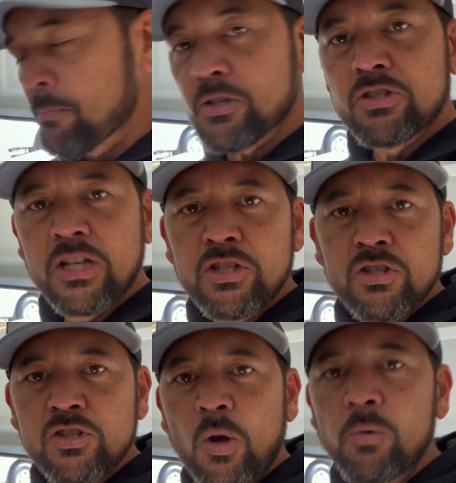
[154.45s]
Precision
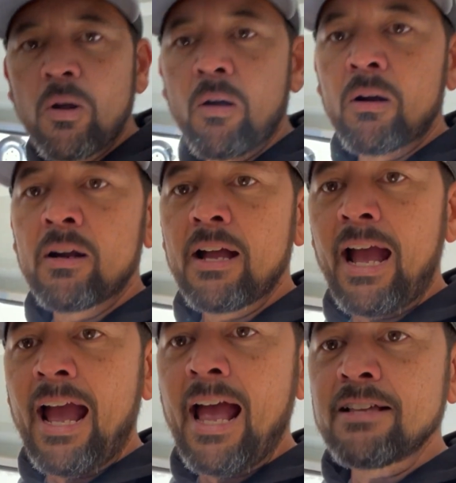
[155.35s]
Sonar
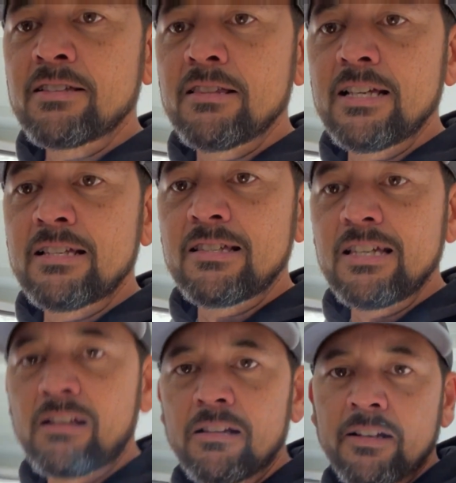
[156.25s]
has the
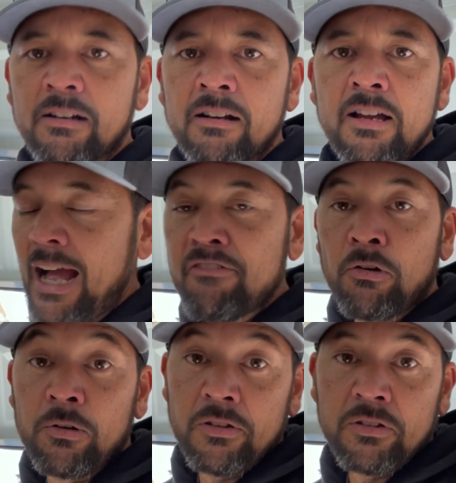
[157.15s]
SeaClear. I've
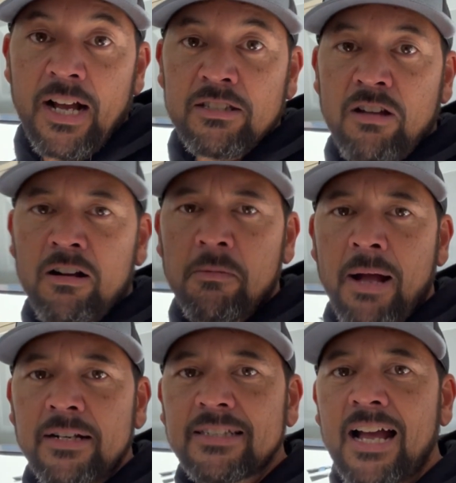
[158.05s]
heard other guys talk
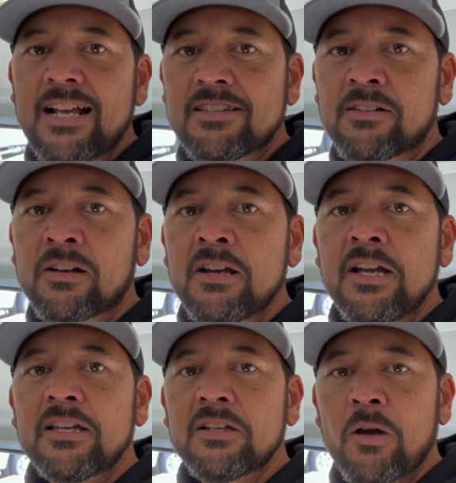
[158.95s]
about it, guys that are,
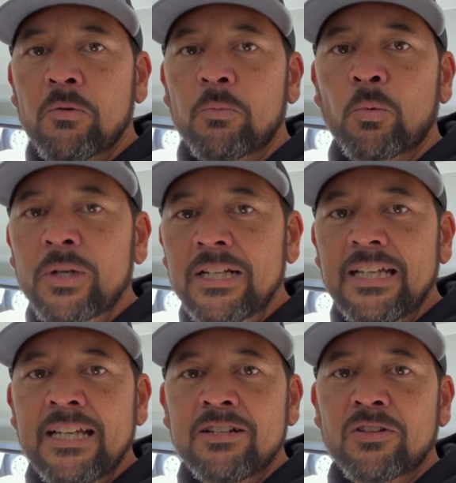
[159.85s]
you know,
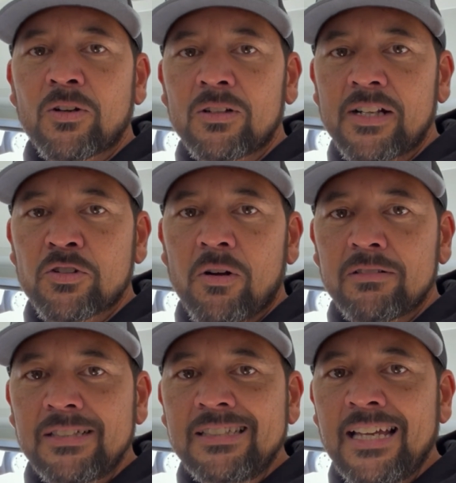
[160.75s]
really into their
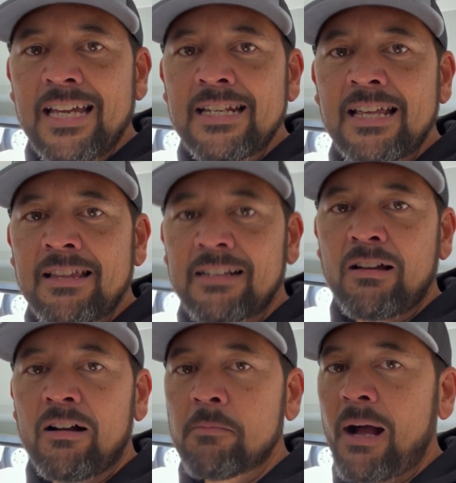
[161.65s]
electronics, and they
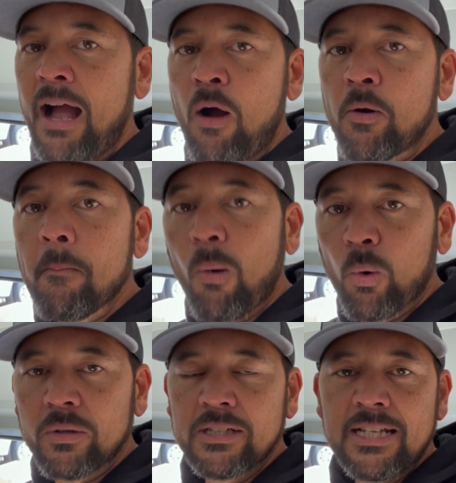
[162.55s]
talk about how
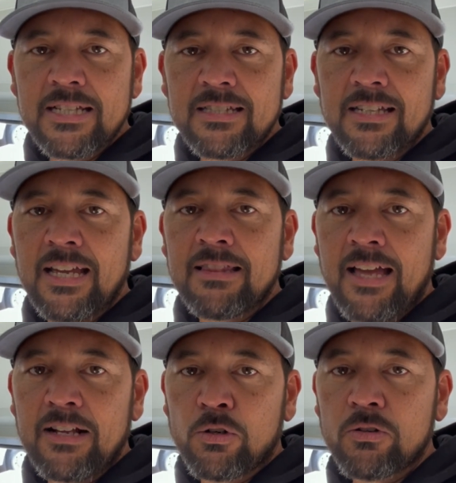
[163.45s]
important it is to get
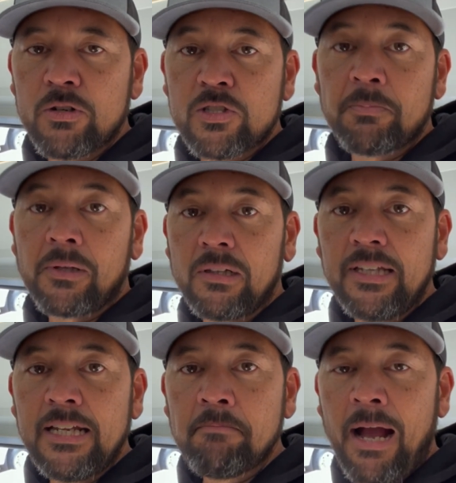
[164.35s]
that crisp,
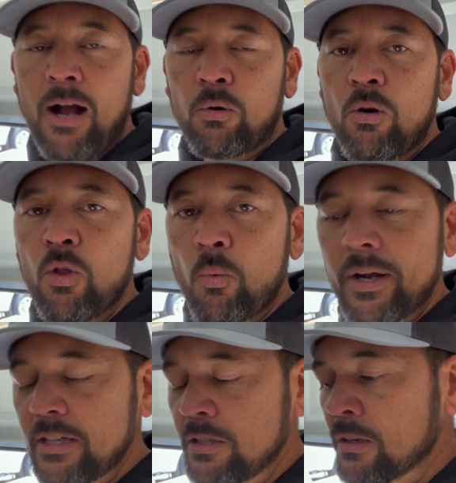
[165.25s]
clean power all the
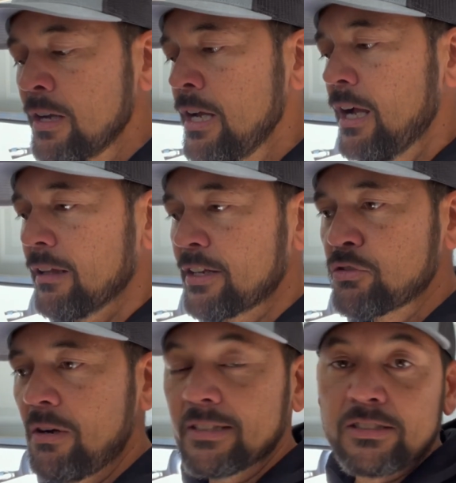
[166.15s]
way to your
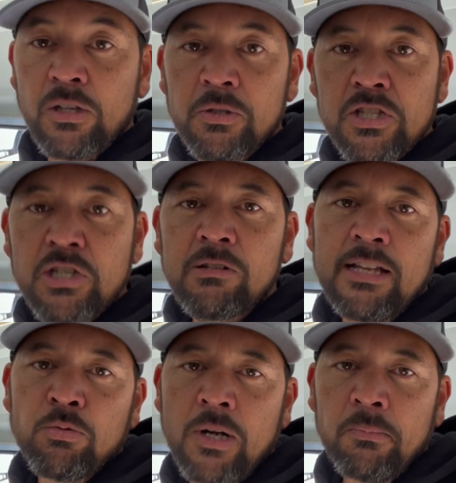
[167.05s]
electronics. So this year,
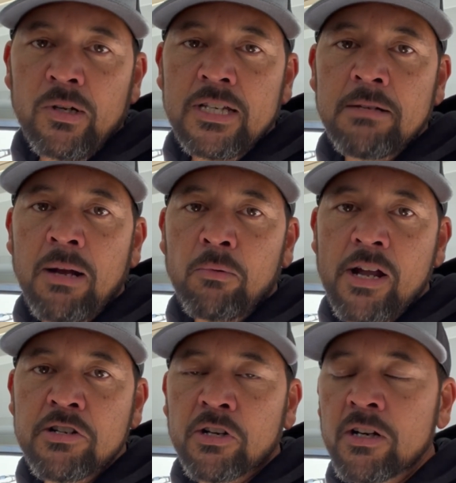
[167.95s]
that's what I'm running in my
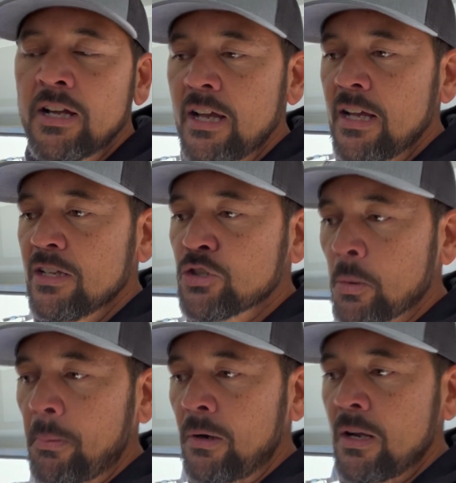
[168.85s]
Ranger.
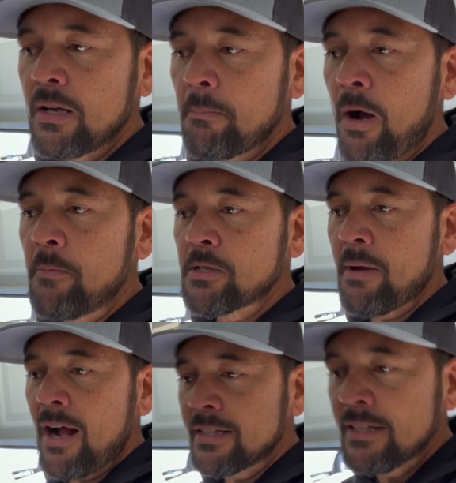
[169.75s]
Super pumped
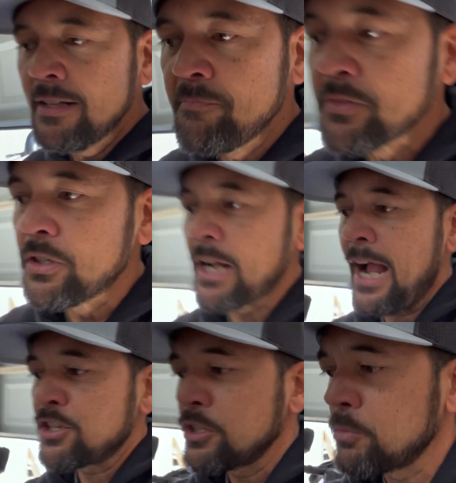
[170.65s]
about it. Gonna
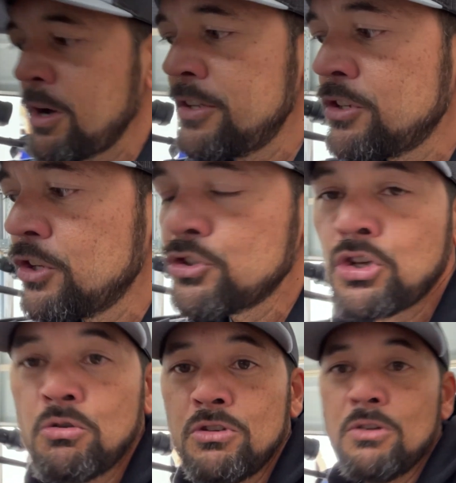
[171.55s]
actually run
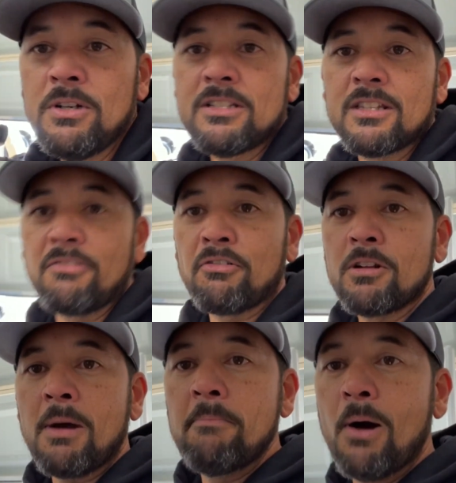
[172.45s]
two units at the front
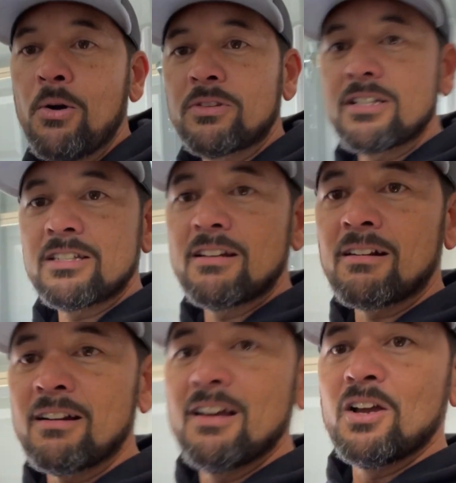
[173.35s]
of my boat this
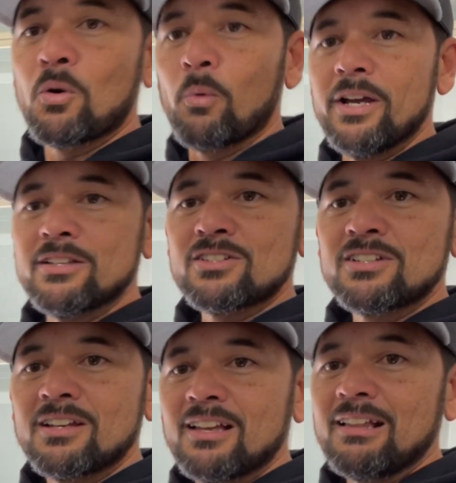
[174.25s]
year,
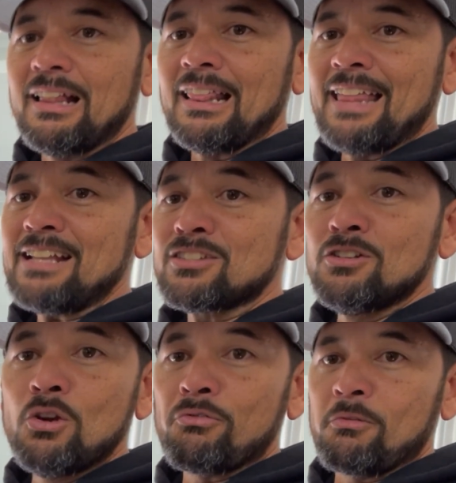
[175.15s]
which that's
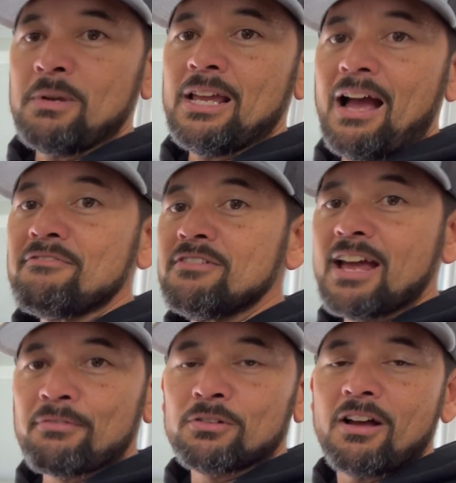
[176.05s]
new for me. I've
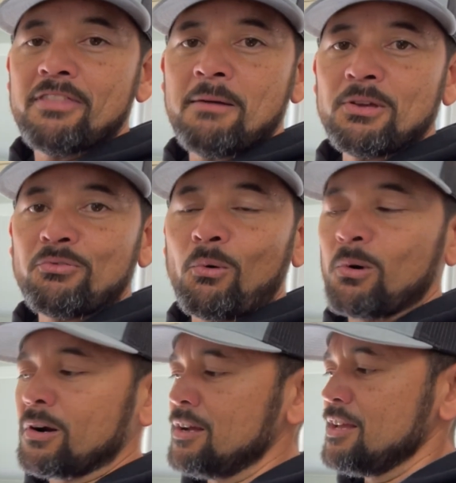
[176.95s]
never done that
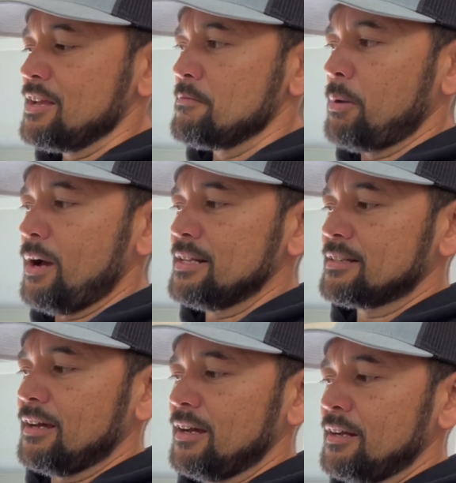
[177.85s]
before, but
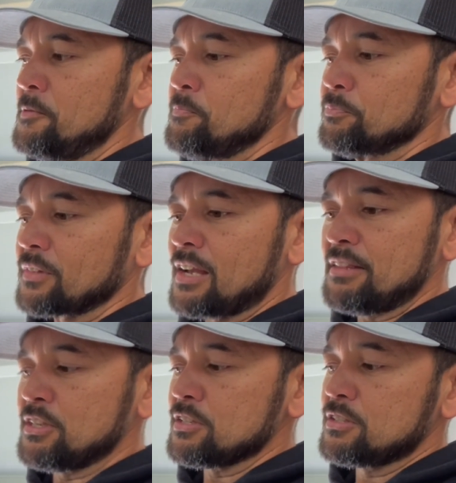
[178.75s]

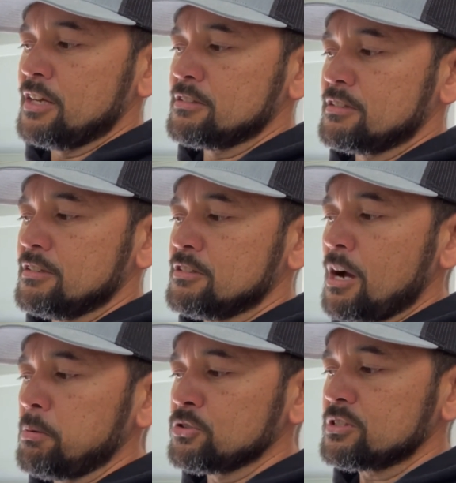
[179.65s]
got this
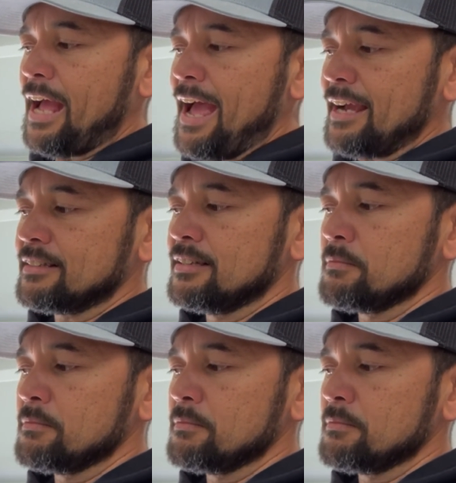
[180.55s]
double stacked